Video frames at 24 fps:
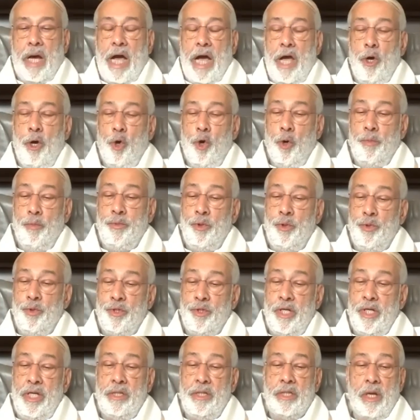I hope to
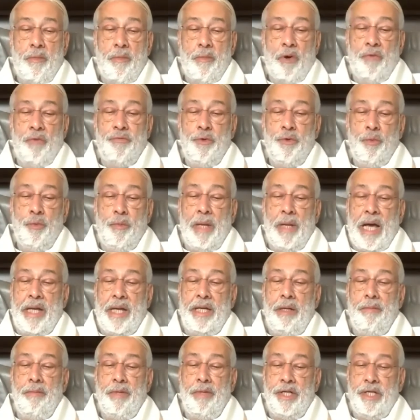see some of you
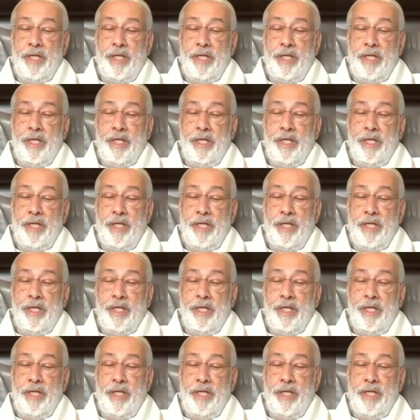planning